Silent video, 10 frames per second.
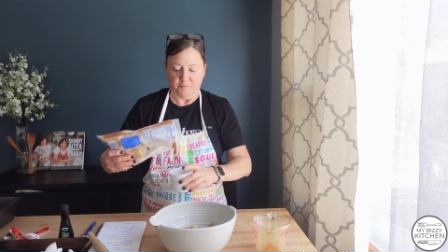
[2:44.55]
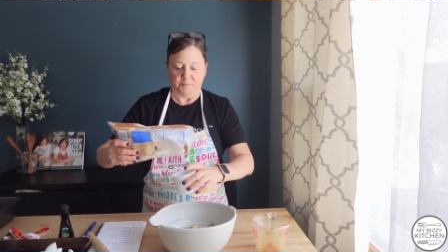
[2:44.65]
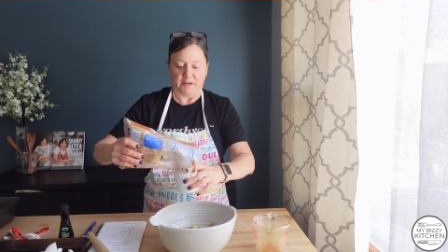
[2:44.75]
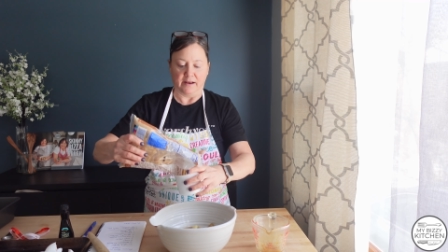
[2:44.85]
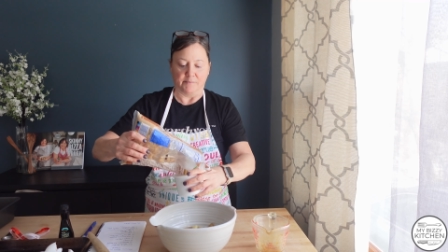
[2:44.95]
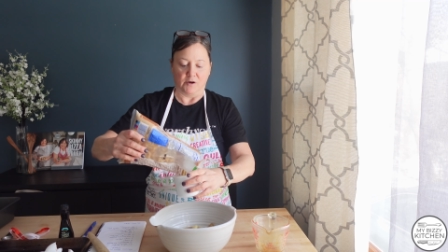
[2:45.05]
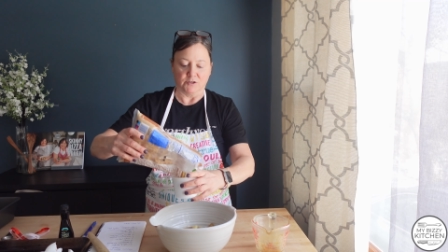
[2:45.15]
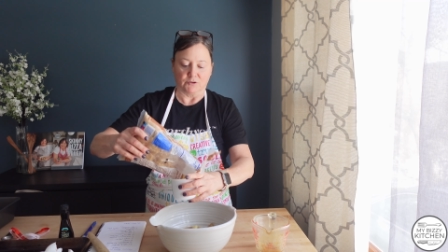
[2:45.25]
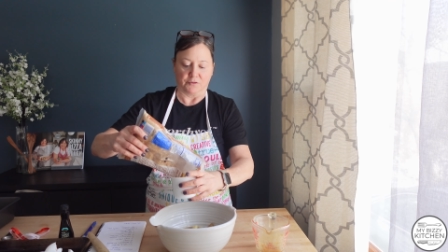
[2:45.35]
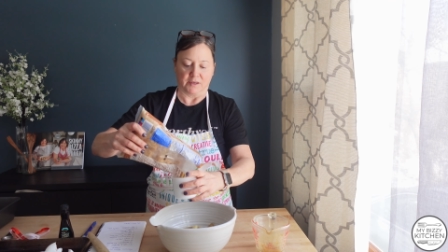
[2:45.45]
But I'm
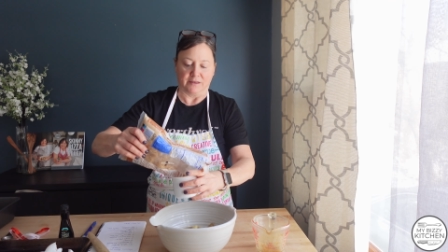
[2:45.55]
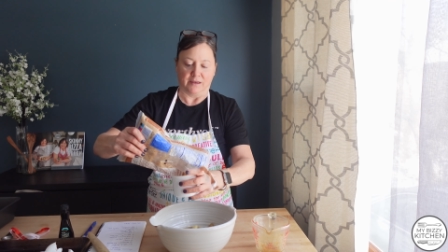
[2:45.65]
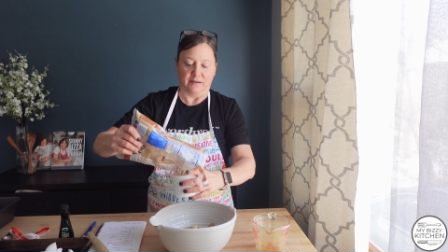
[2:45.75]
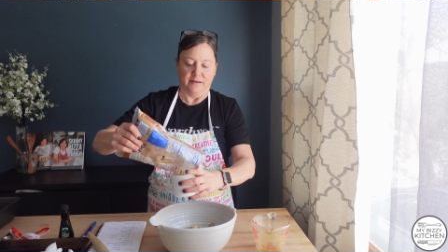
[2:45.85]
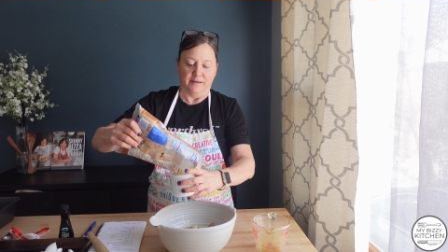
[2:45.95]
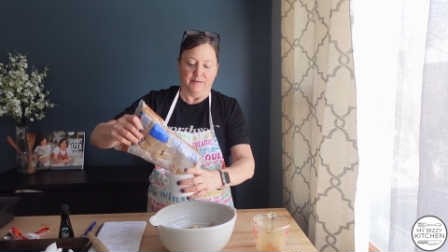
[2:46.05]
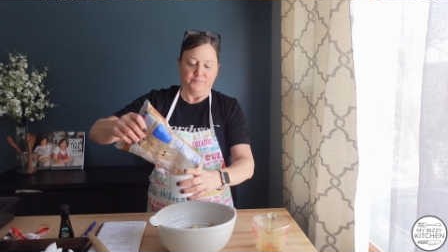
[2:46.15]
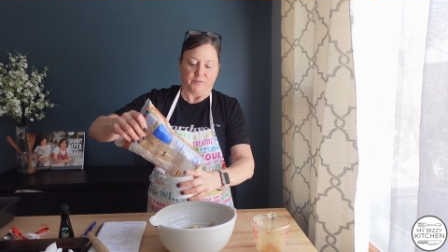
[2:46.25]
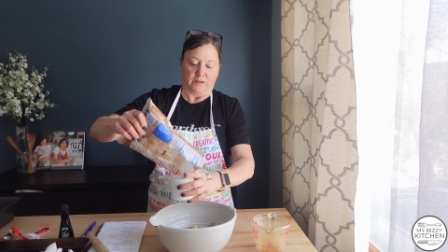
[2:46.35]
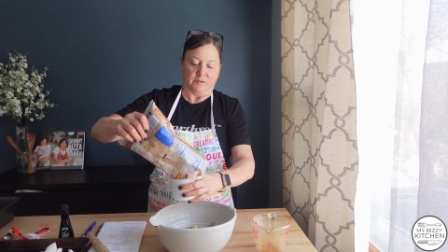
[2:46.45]
also thinking
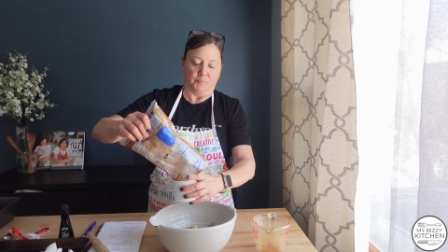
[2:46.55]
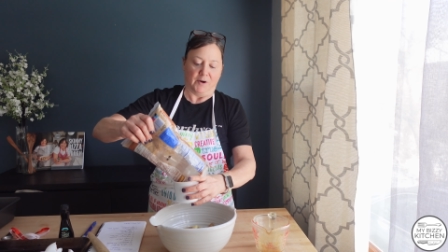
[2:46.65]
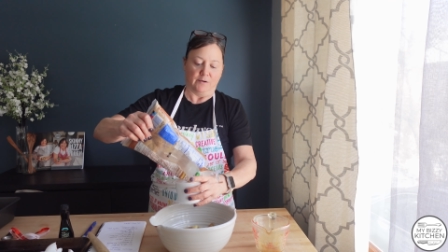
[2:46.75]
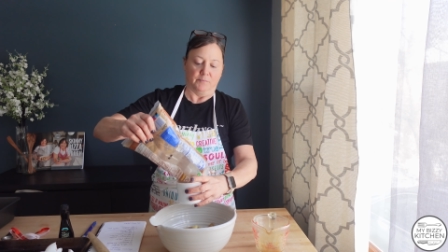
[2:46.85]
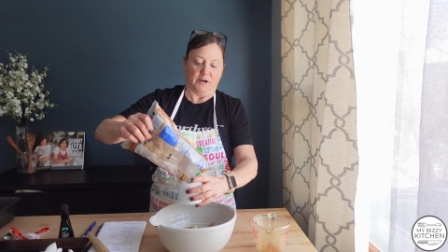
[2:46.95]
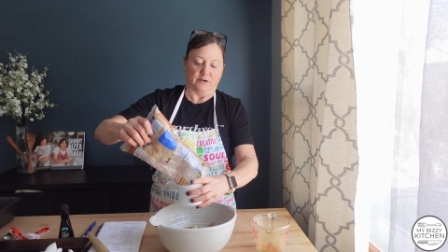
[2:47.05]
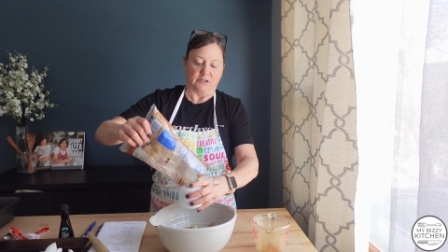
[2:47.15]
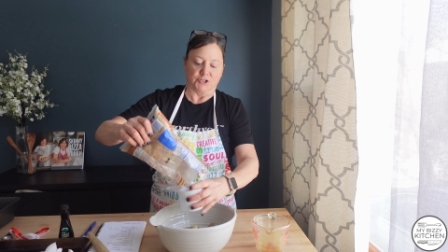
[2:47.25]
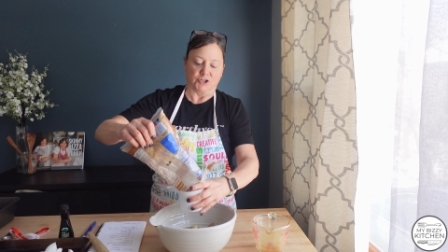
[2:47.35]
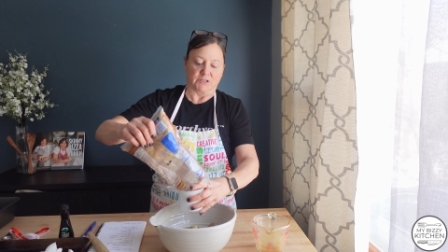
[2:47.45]
the brown butter
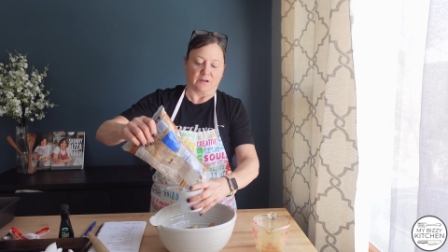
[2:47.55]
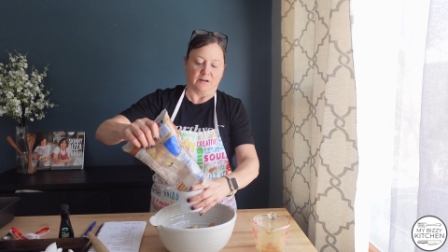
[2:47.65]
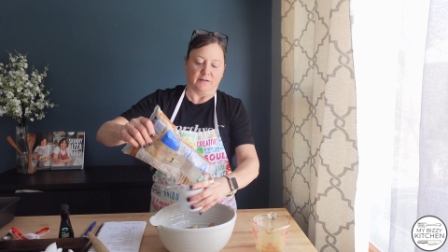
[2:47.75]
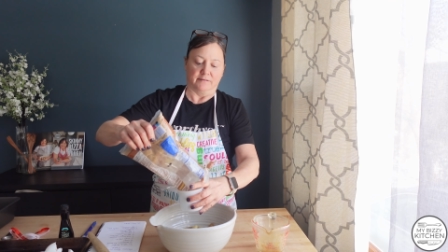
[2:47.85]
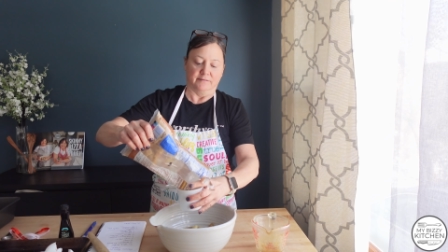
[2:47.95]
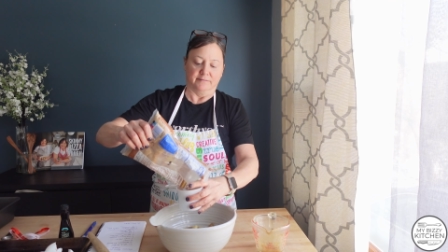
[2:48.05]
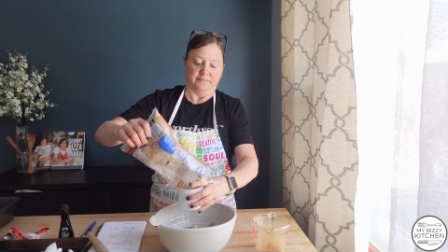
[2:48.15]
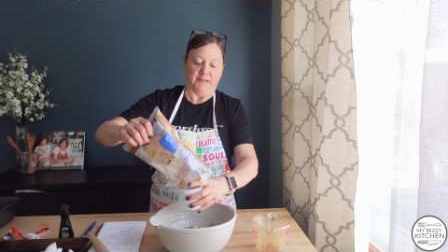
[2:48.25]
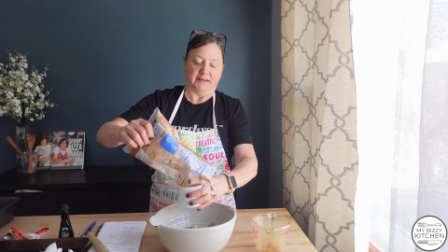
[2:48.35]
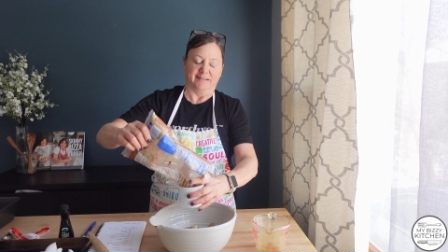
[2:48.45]
is just going to
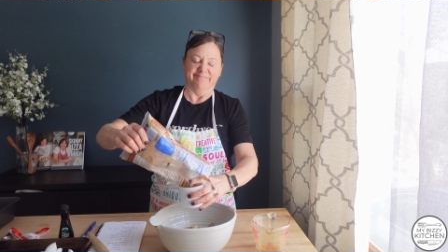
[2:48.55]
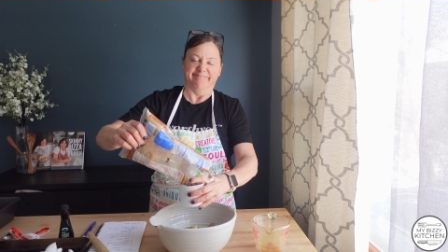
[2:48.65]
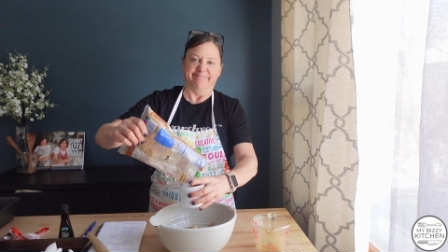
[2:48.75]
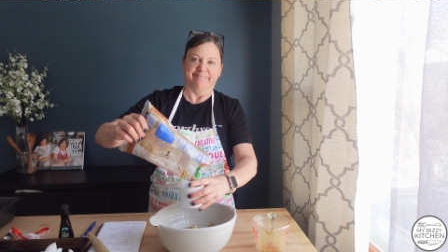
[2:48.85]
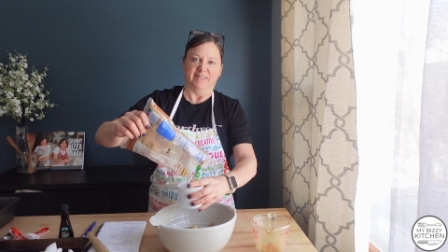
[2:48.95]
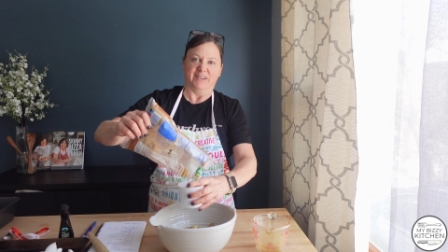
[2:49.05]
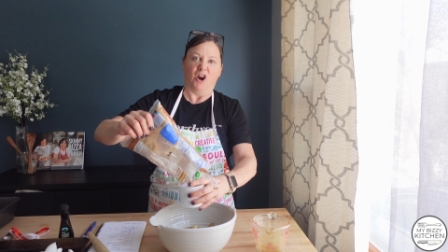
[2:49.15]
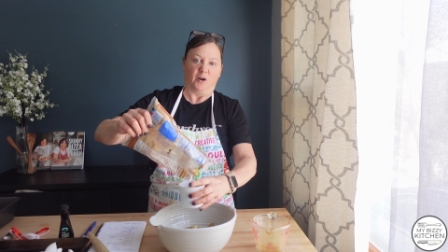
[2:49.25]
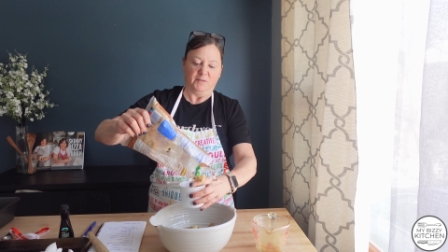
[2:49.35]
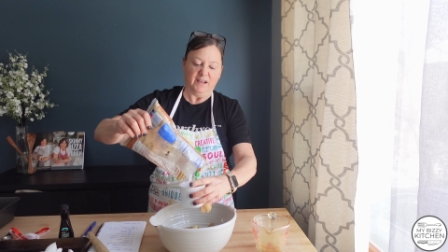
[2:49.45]
like
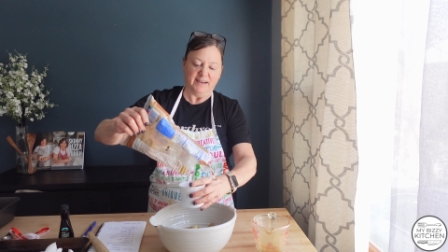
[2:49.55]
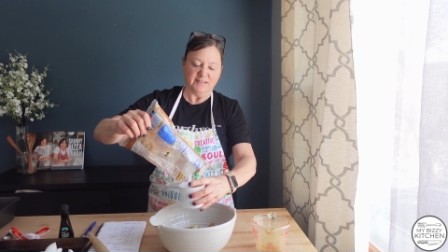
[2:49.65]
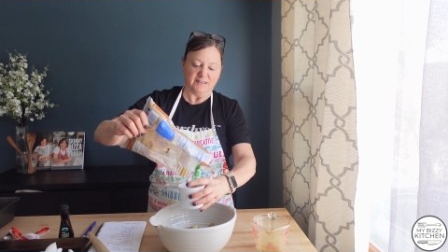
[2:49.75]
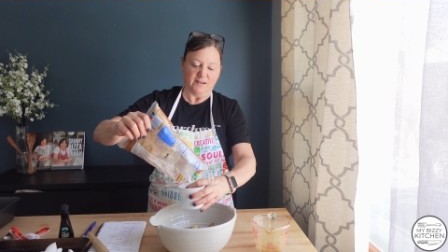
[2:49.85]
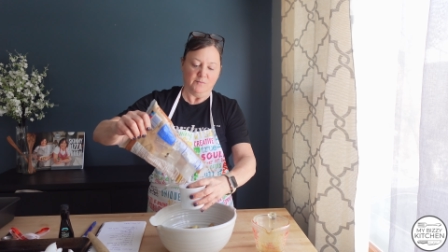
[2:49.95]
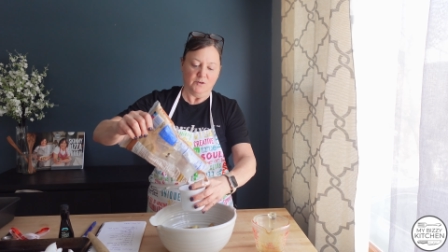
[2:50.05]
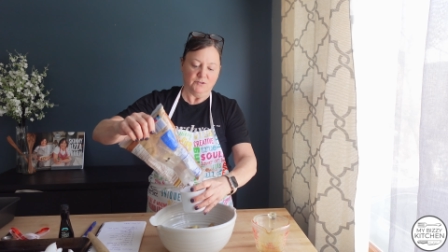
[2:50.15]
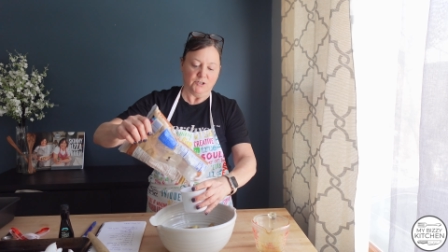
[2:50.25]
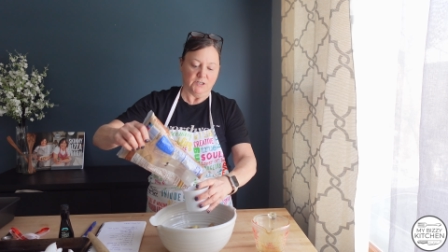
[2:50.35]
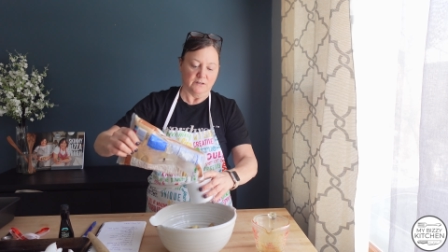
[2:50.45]
caramelized
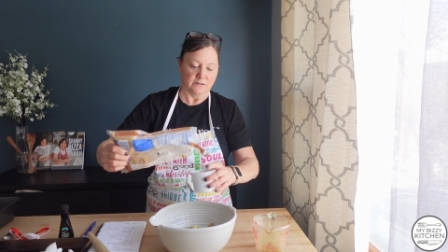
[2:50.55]
almost.